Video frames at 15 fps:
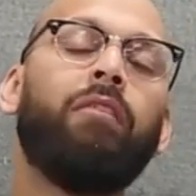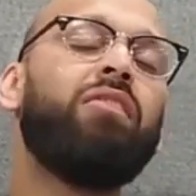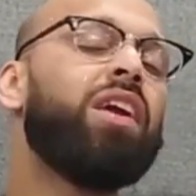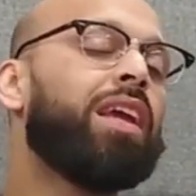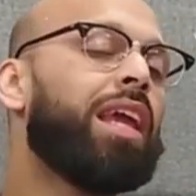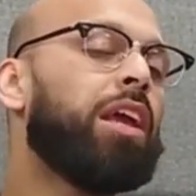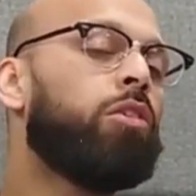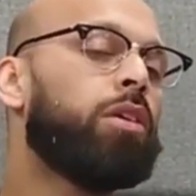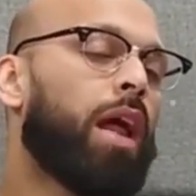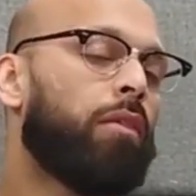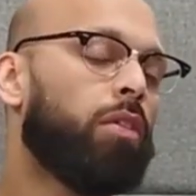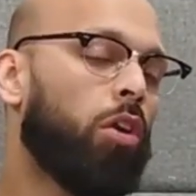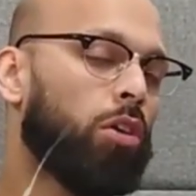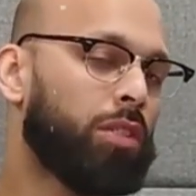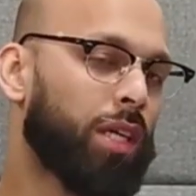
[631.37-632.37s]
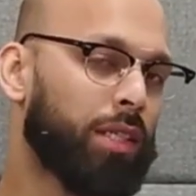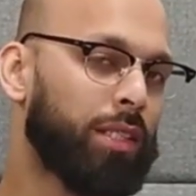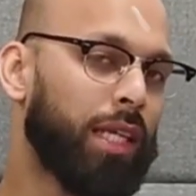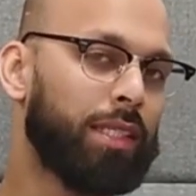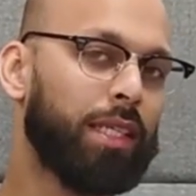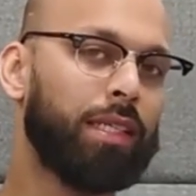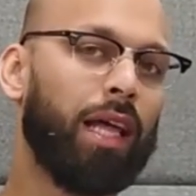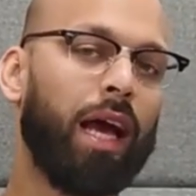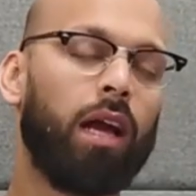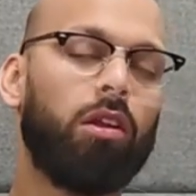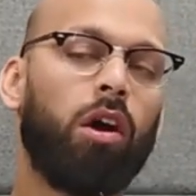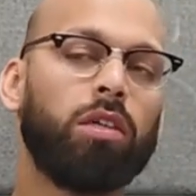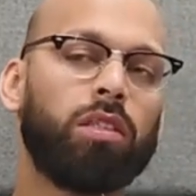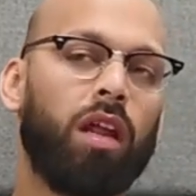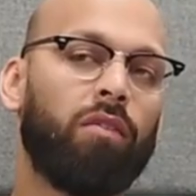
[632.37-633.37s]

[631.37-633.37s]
I think he could have a lot of success in that class,